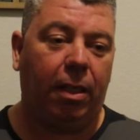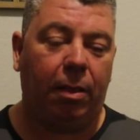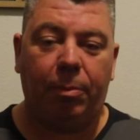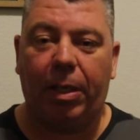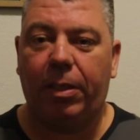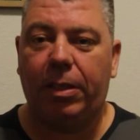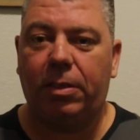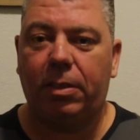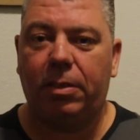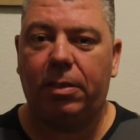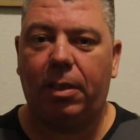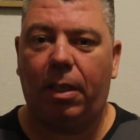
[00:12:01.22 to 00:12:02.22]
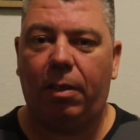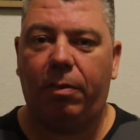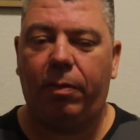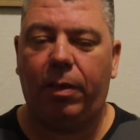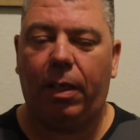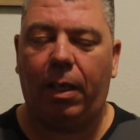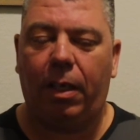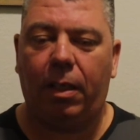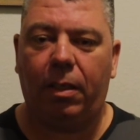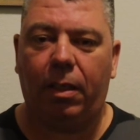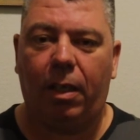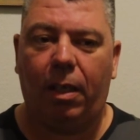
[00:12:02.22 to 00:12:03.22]
marriage and stuff.
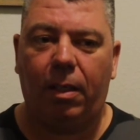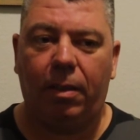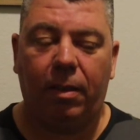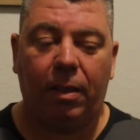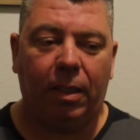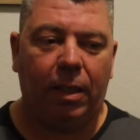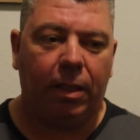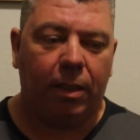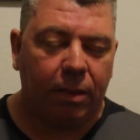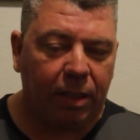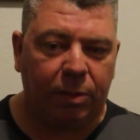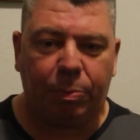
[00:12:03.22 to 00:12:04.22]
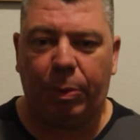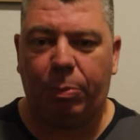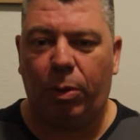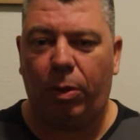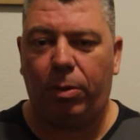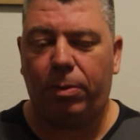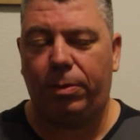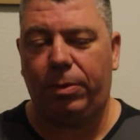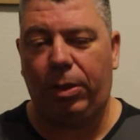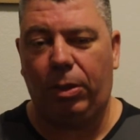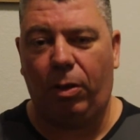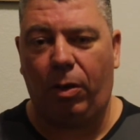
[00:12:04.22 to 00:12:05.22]
And these people,
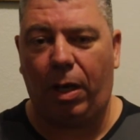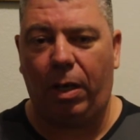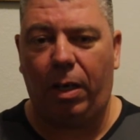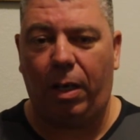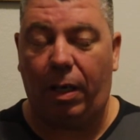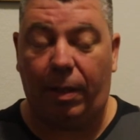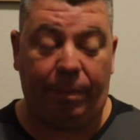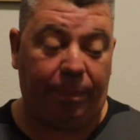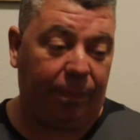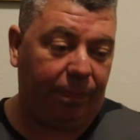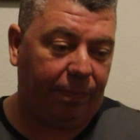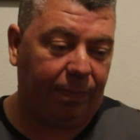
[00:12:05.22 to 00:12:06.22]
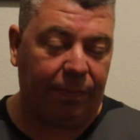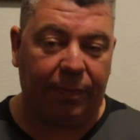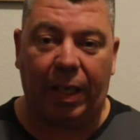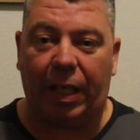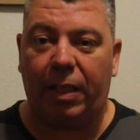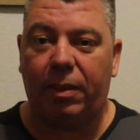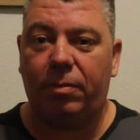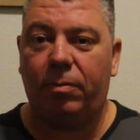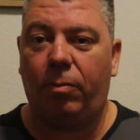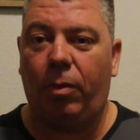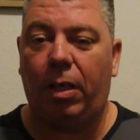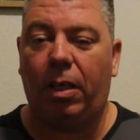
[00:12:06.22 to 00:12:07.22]
you know, that
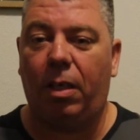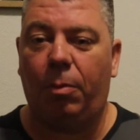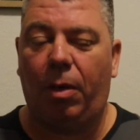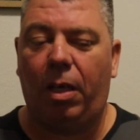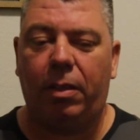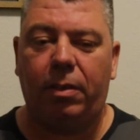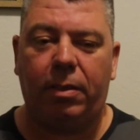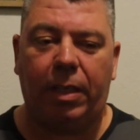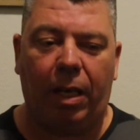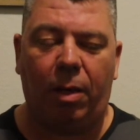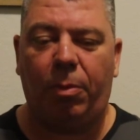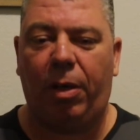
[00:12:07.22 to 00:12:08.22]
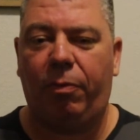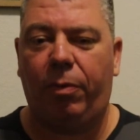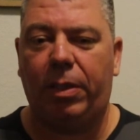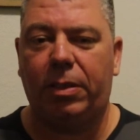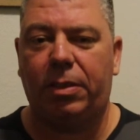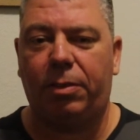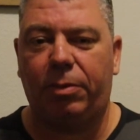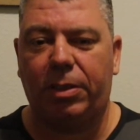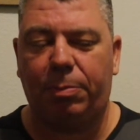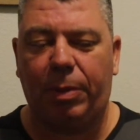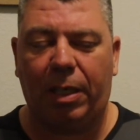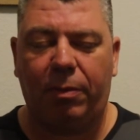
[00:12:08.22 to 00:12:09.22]
want to come on, they are my friends, they're
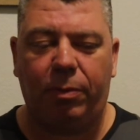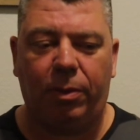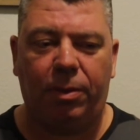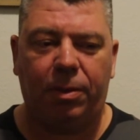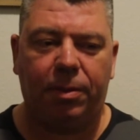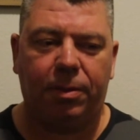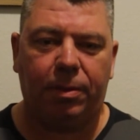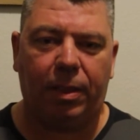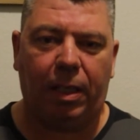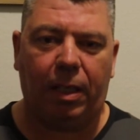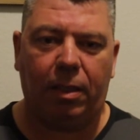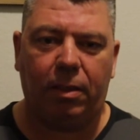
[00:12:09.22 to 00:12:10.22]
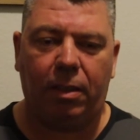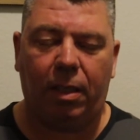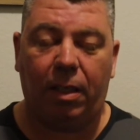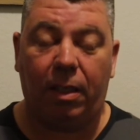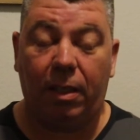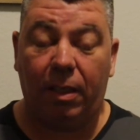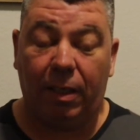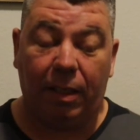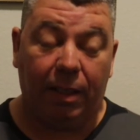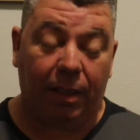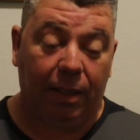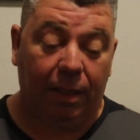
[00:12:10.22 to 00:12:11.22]
respectful, and
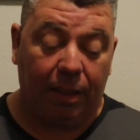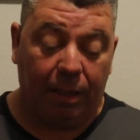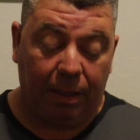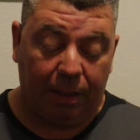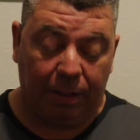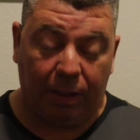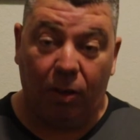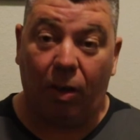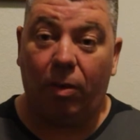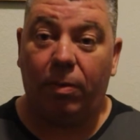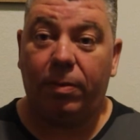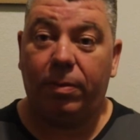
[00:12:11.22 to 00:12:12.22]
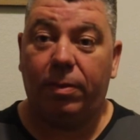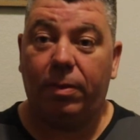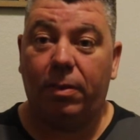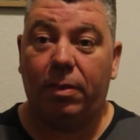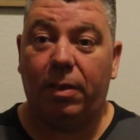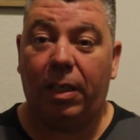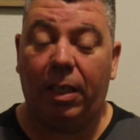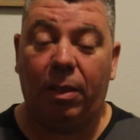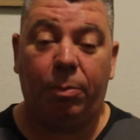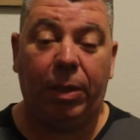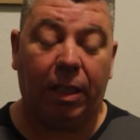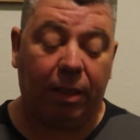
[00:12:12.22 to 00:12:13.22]
you know,
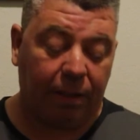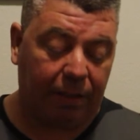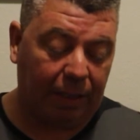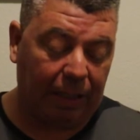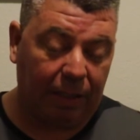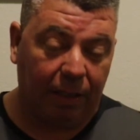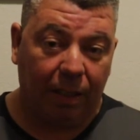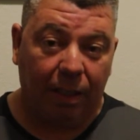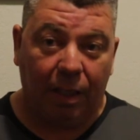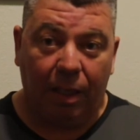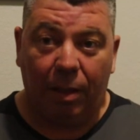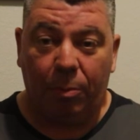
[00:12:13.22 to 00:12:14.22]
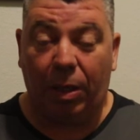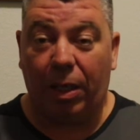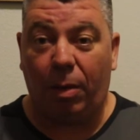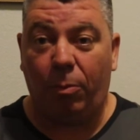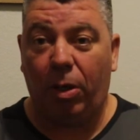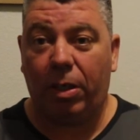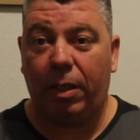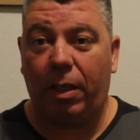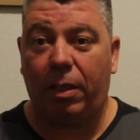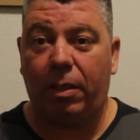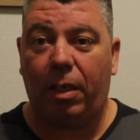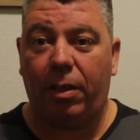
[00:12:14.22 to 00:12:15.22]
it'll be a good thing. But I'm working
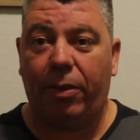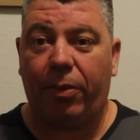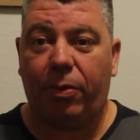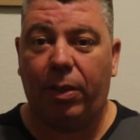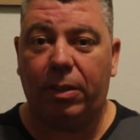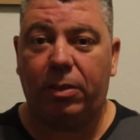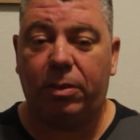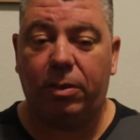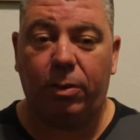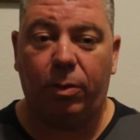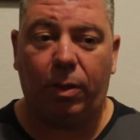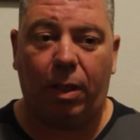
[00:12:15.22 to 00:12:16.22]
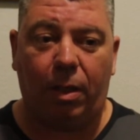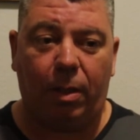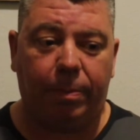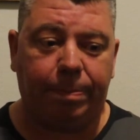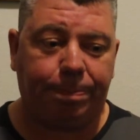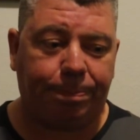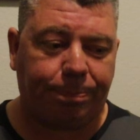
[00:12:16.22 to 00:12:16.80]
on other things too. I'm